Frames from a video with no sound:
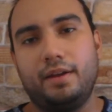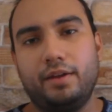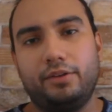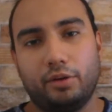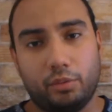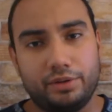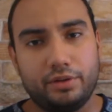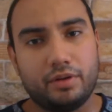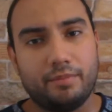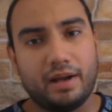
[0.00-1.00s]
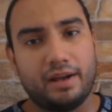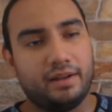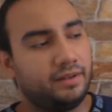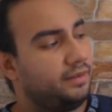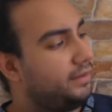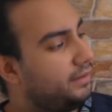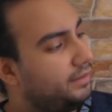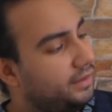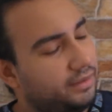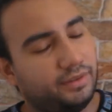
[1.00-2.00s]
So when you combine
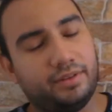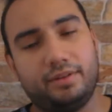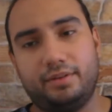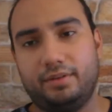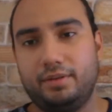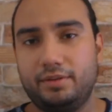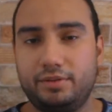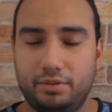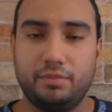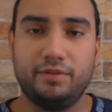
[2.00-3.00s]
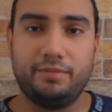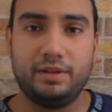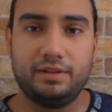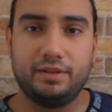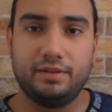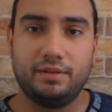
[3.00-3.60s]
these two movements,